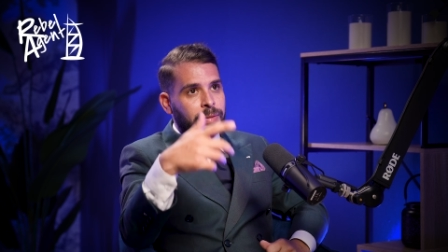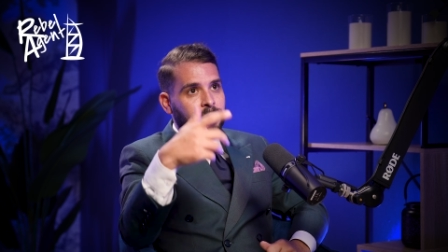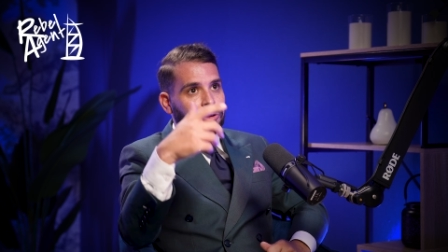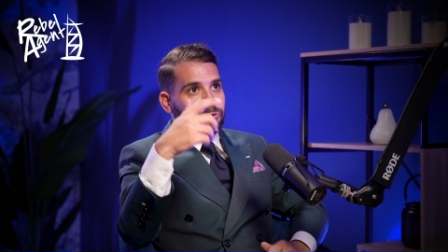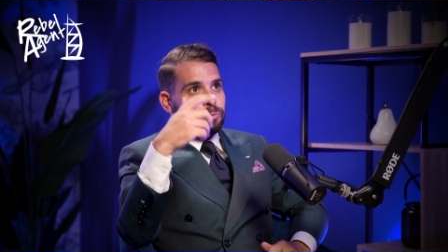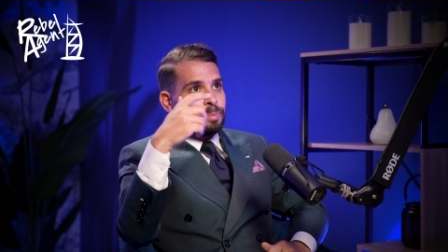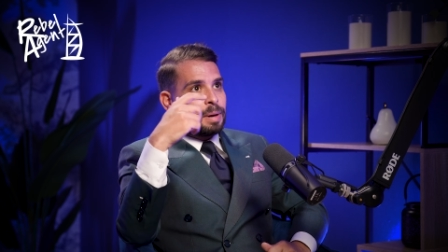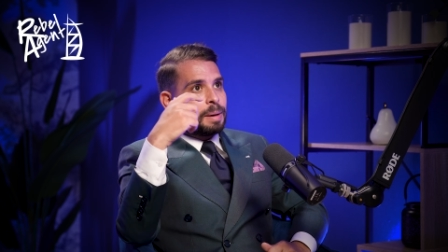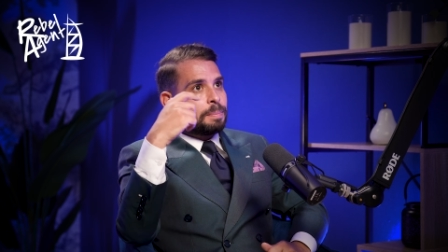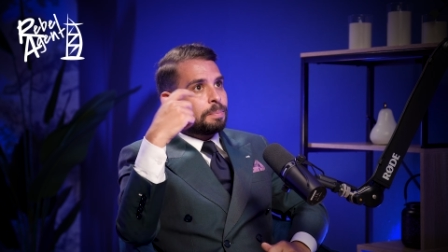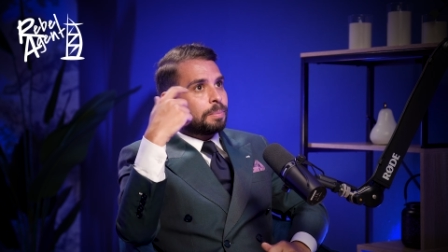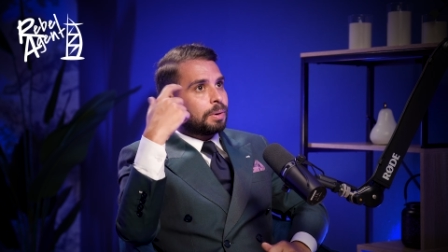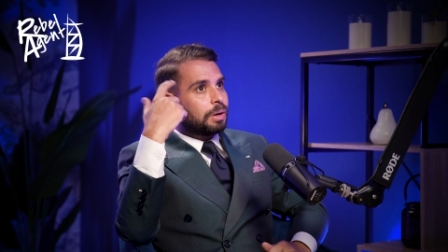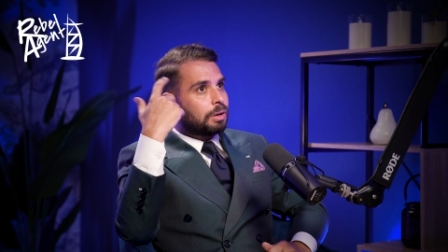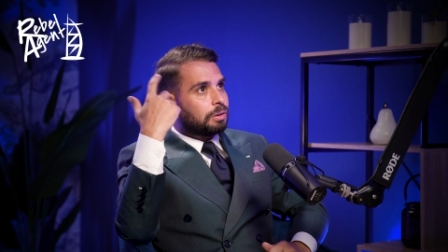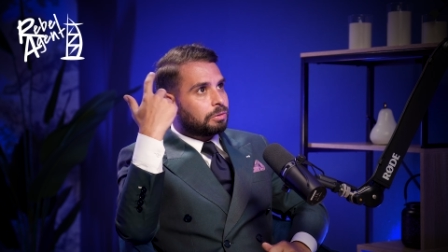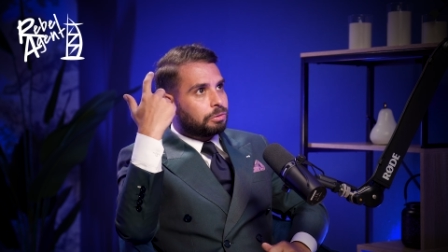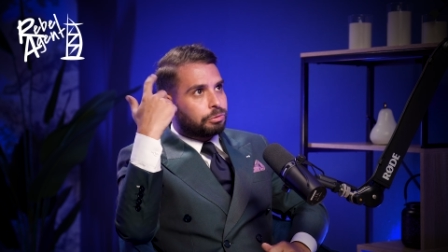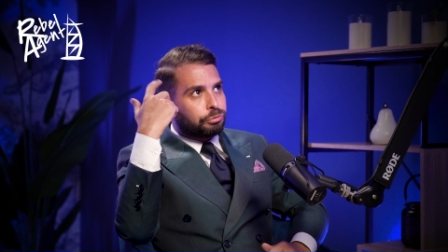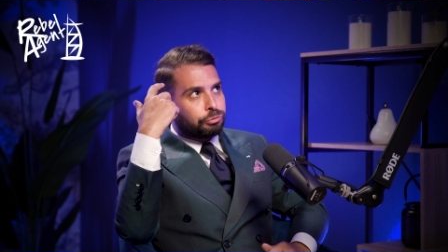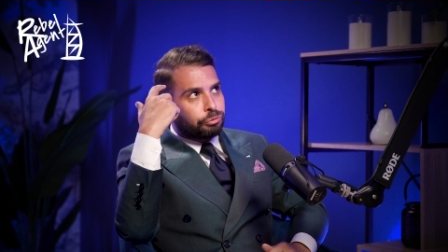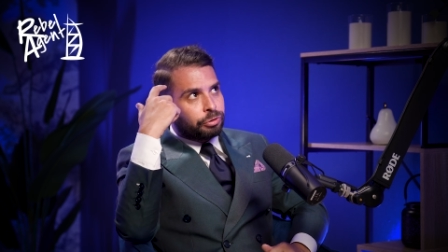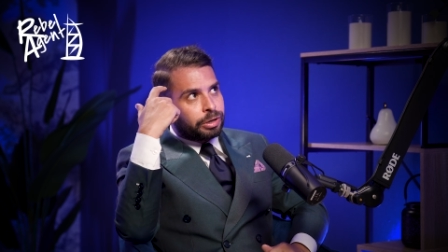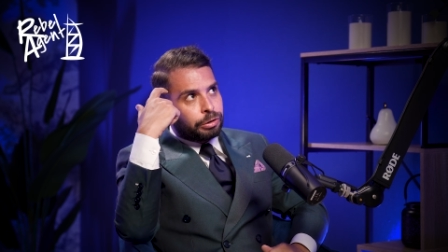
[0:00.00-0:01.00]
you may remember
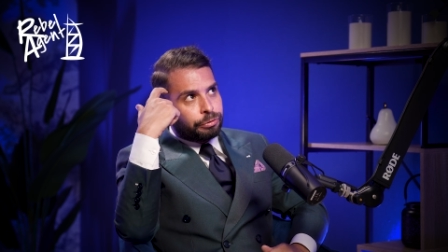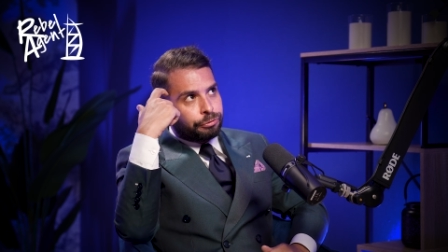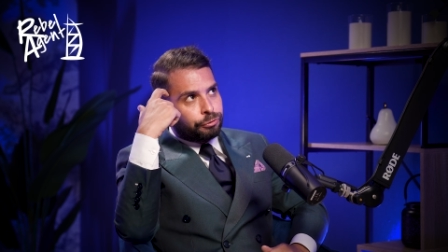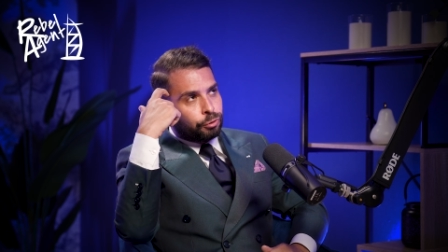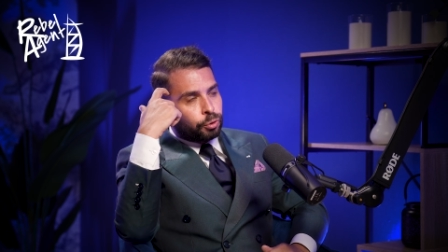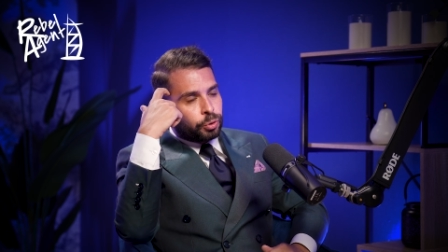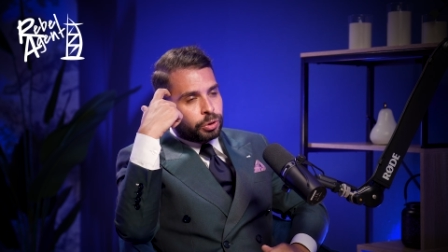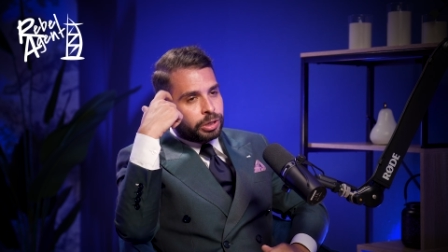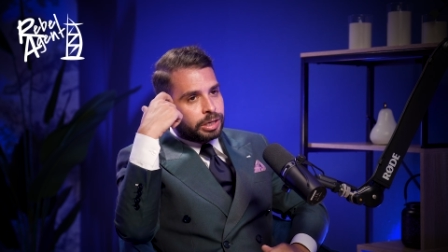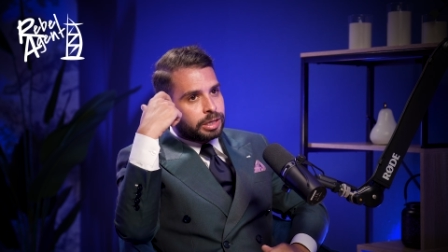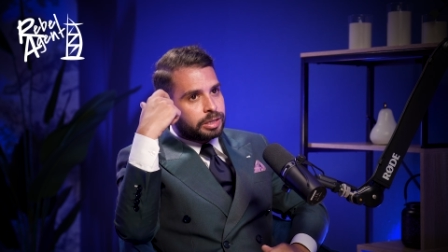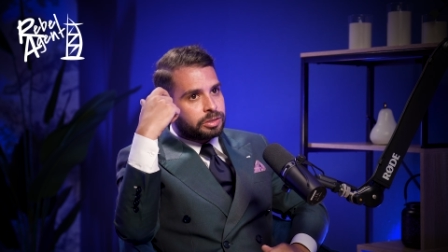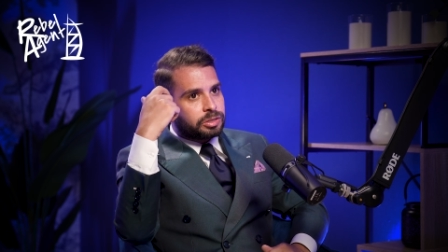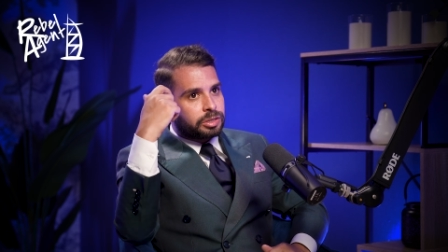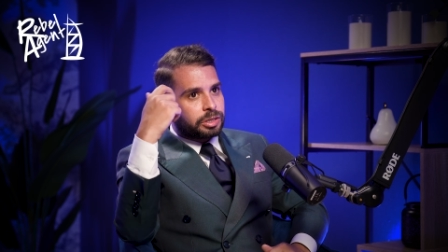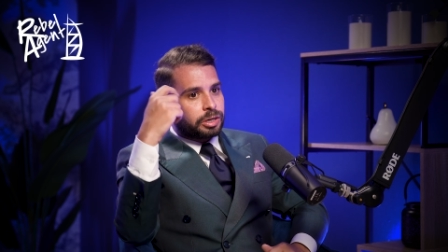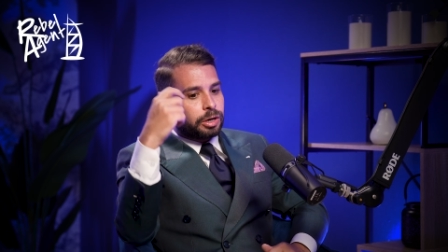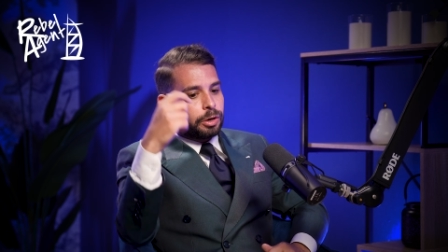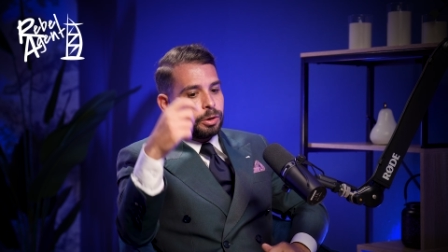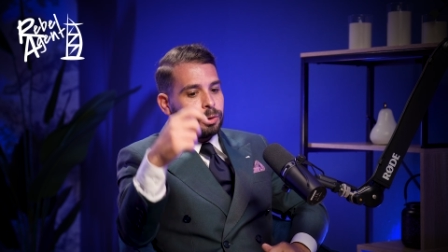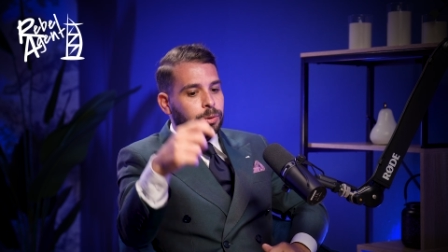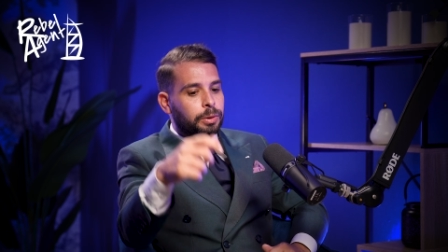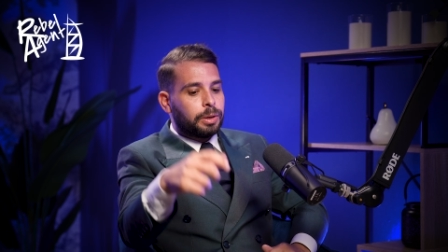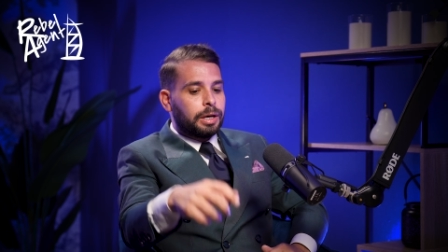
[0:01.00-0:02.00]
3 or 4 years
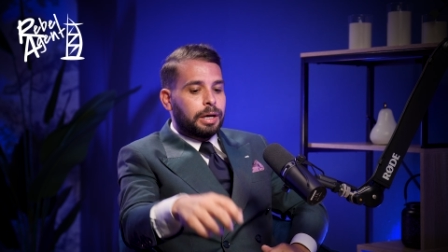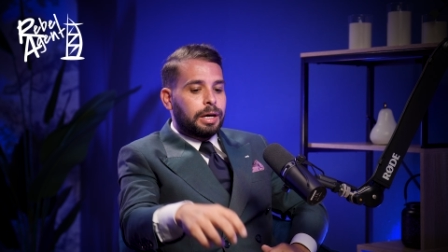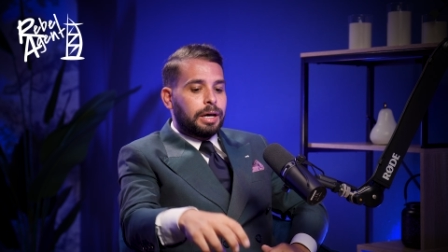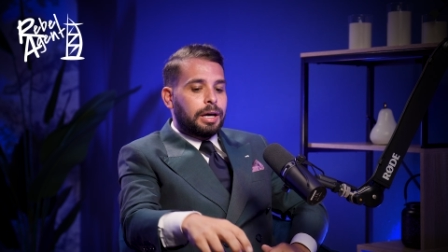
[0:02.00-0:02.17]
ago,